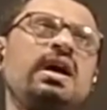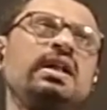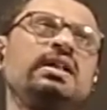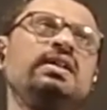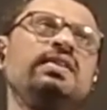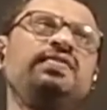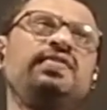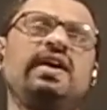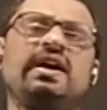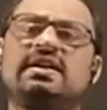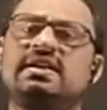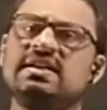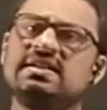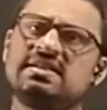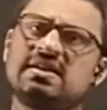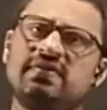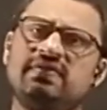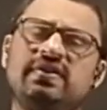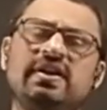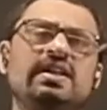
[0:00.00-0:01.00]
other
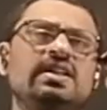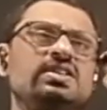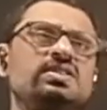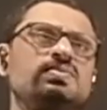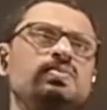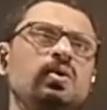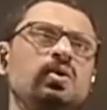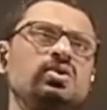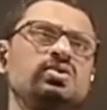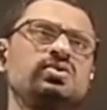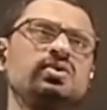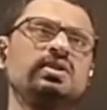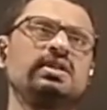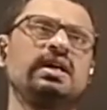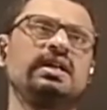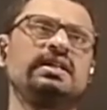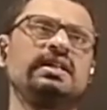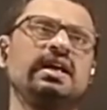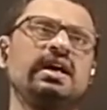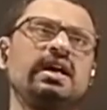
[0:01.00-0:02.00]
factors are very small, so
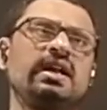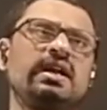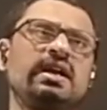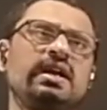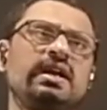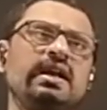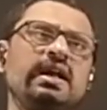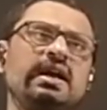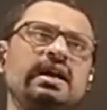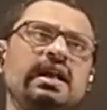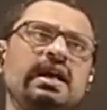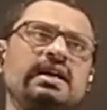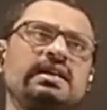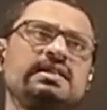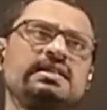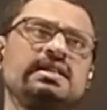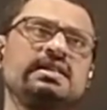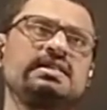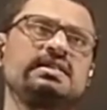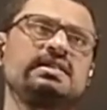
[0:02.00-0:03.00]
that they are
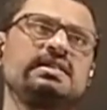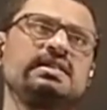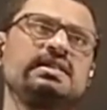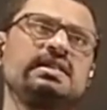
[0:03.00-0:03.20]
neglected.